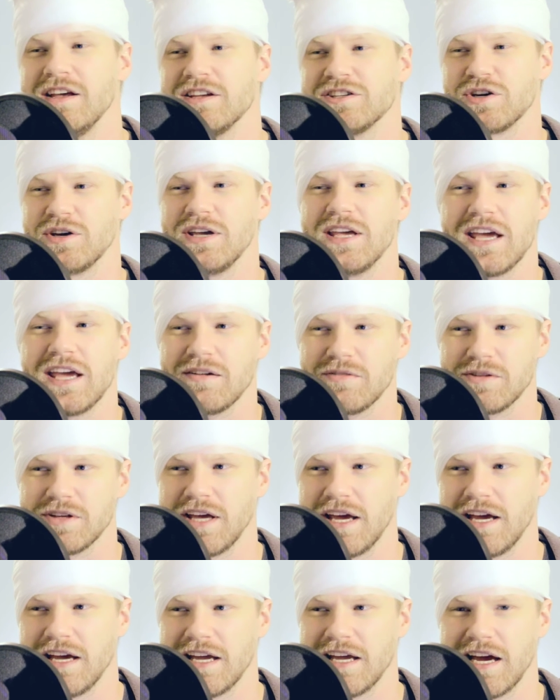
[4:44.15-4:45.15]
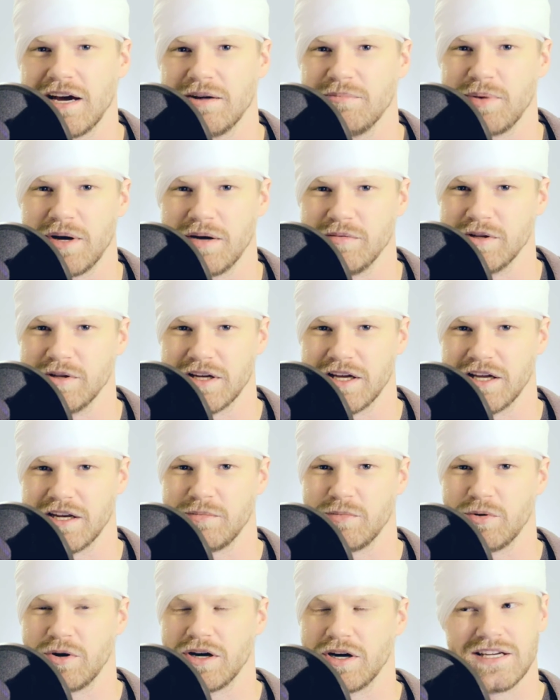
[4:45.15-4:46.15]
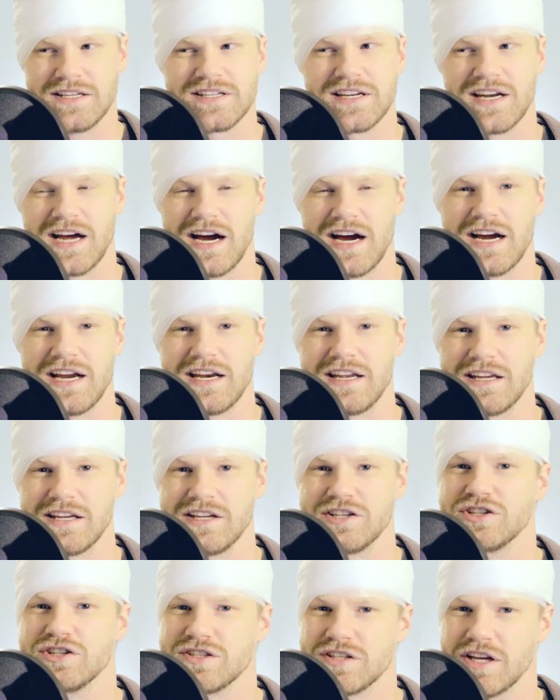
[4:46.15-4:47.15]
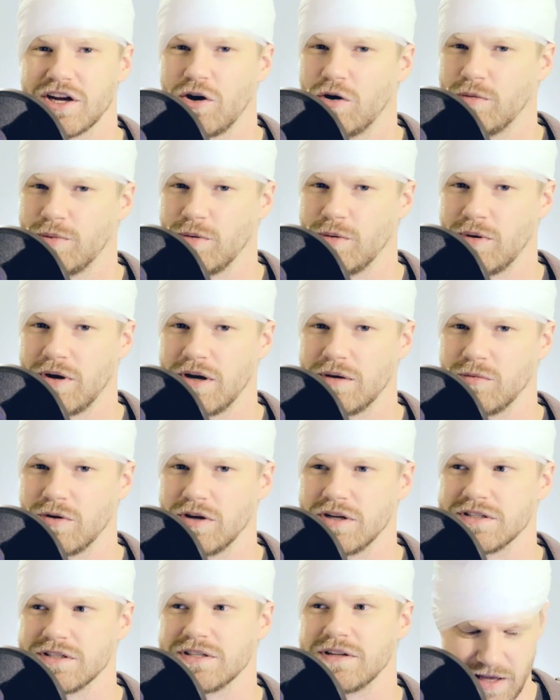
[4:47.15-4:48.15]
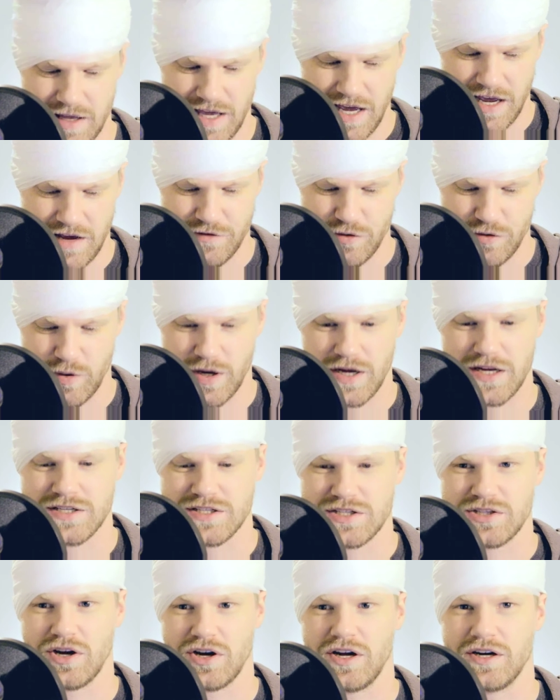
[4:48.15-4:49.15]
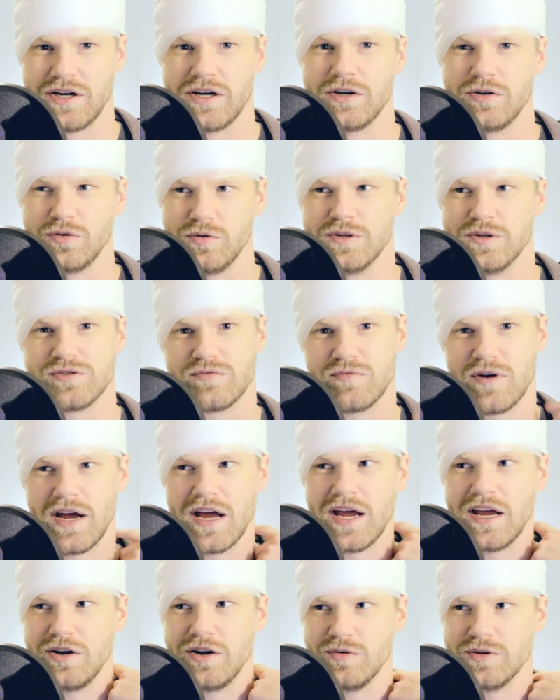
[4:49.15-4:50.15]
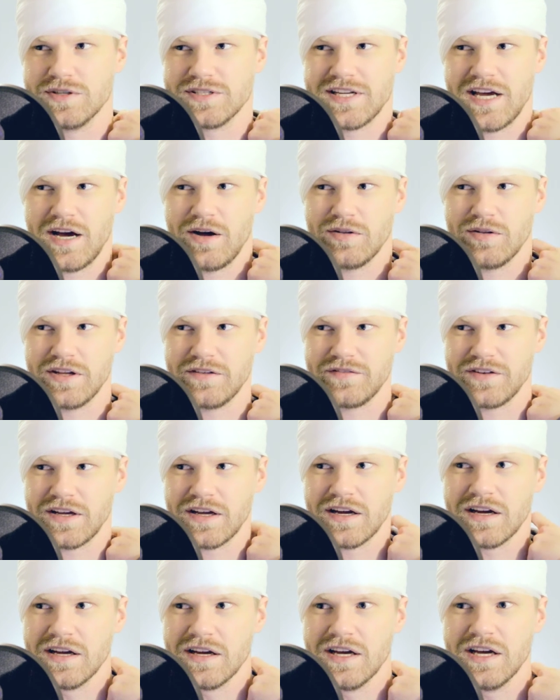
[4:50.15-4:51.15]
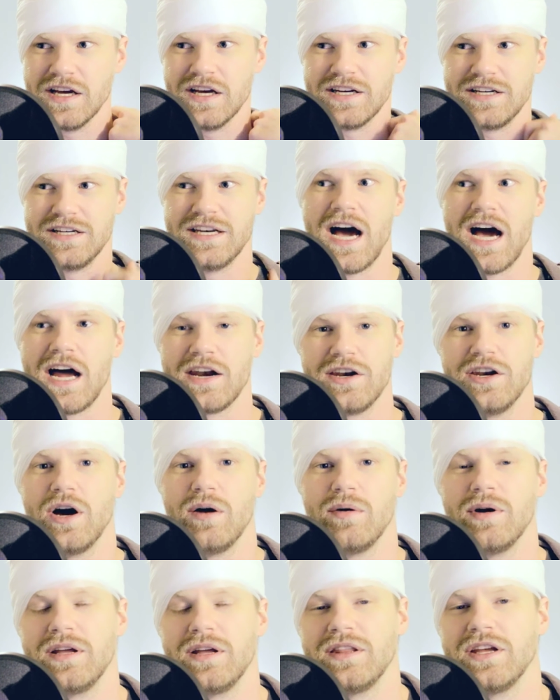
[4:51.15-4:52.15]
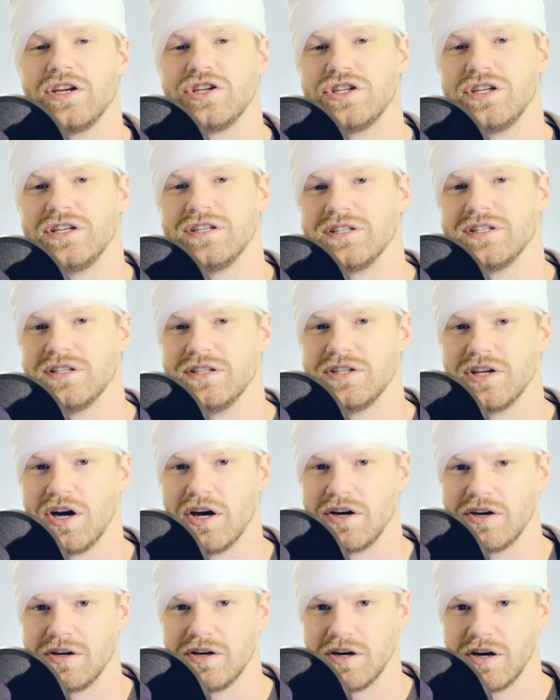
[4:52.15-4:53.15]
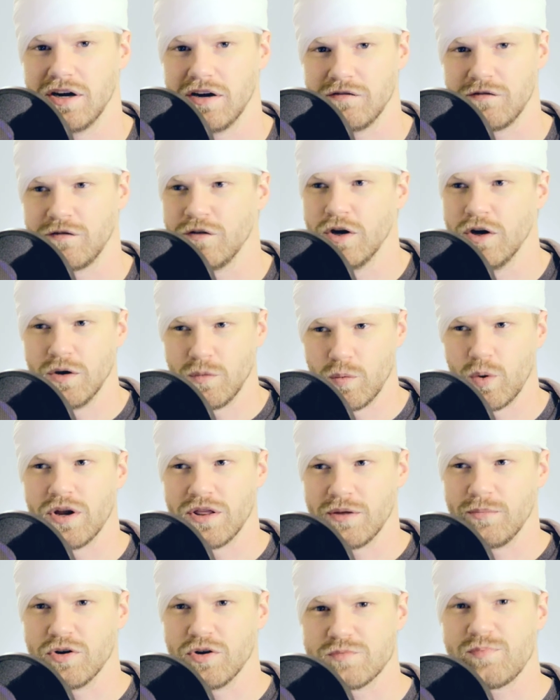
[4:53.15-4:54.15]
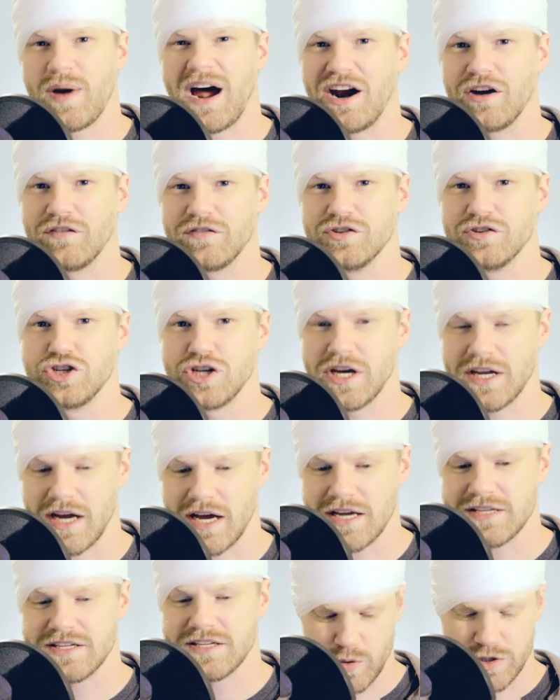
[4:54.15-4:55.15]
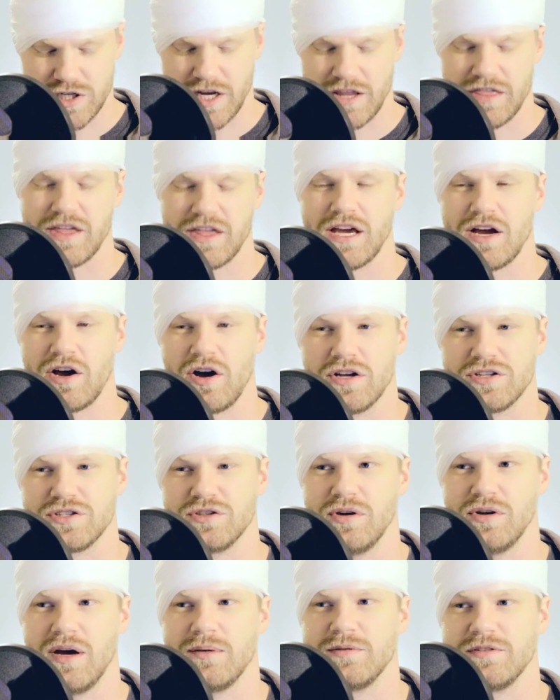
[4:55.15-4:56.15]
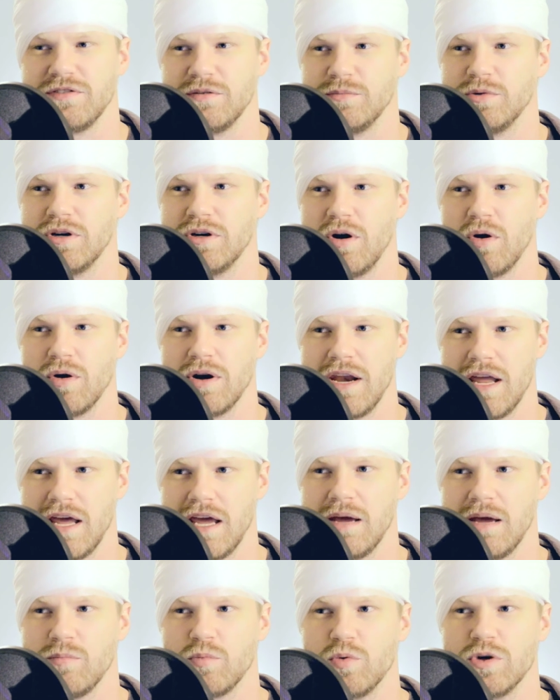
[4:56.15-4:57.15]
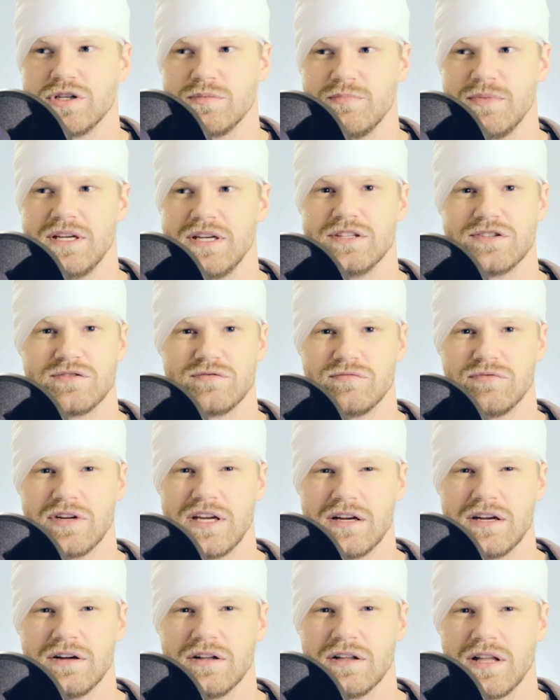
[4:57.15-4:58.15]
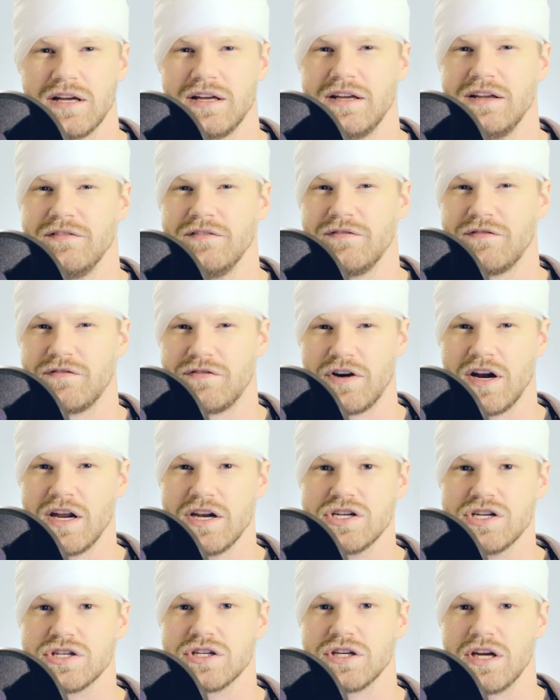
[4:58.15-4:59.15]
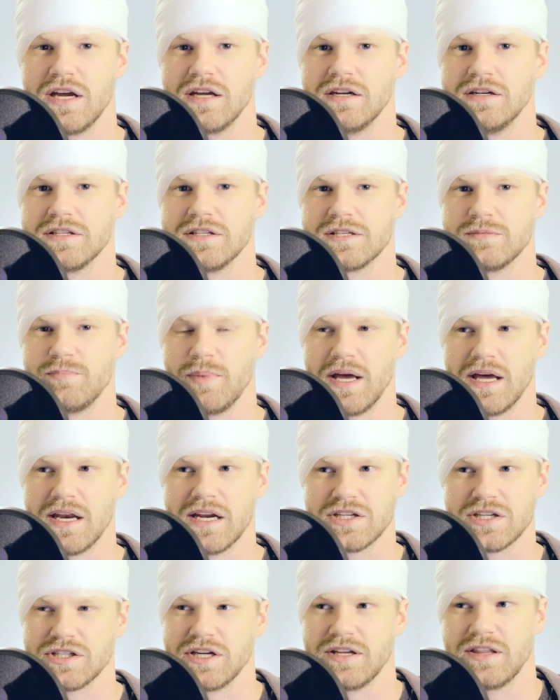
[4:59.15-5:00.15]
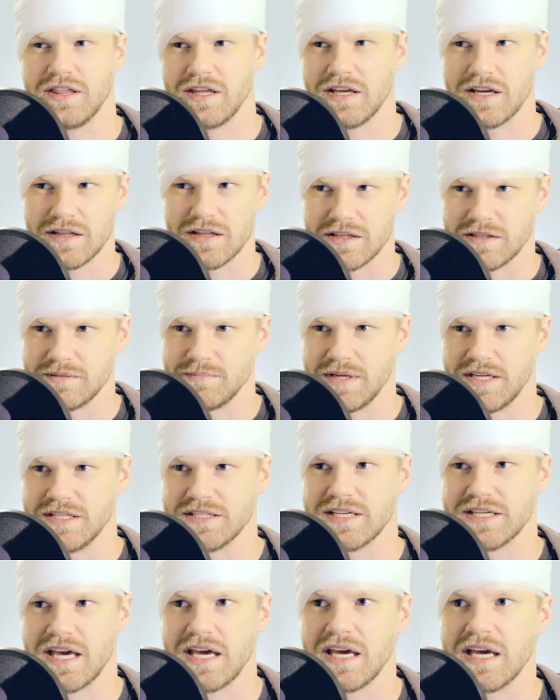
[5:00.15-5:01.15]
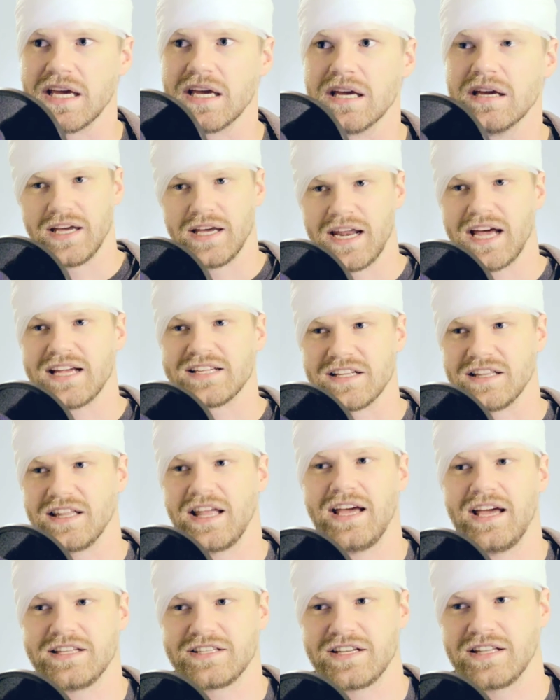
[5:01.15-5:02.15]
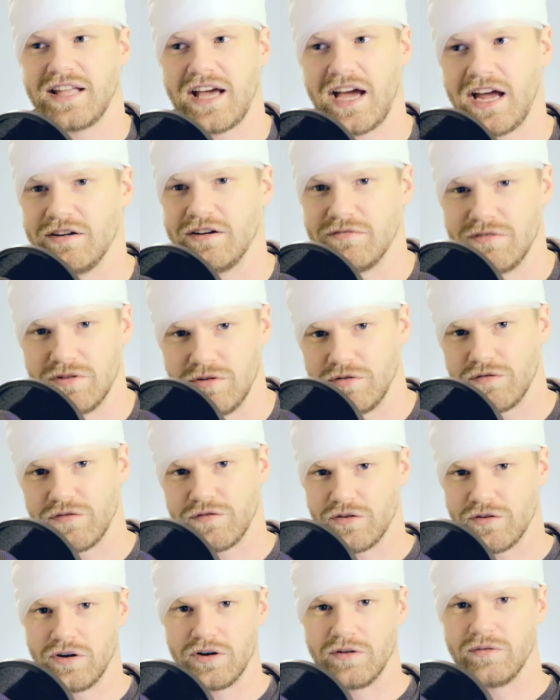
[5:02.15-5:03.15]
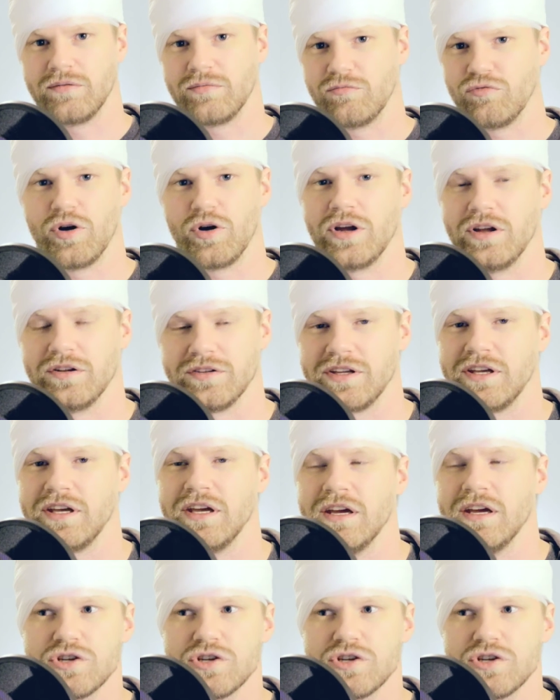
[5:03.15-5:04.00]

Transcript: So he can't really hang out in public anymore. He's in hiding. He's just like Obi Wan was. He gave away his daughter, who is Rey, who is now living not knowing that she is the daughter of one of the most powerful Jedi's, which I think also comes from her name, which means regal in French and Spanish. I think it means king. It has a it's a Latin root for royalty.